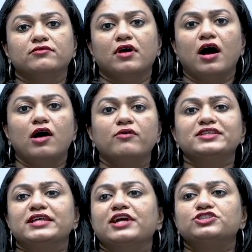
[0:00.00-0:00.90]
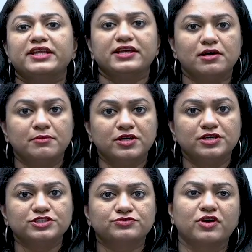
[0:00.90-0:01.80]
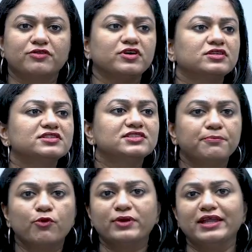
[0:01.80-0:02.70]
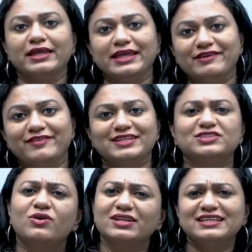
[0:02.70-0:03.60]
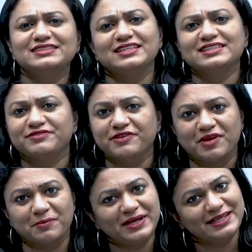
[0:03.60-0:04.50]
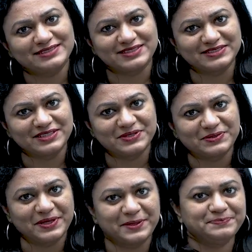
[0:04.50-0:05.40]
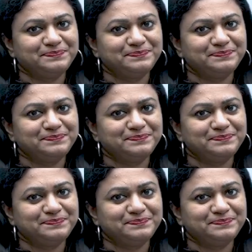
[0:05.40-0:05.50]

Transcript: how it actually emerged, what were the supporting events, all these things we will be discussing today.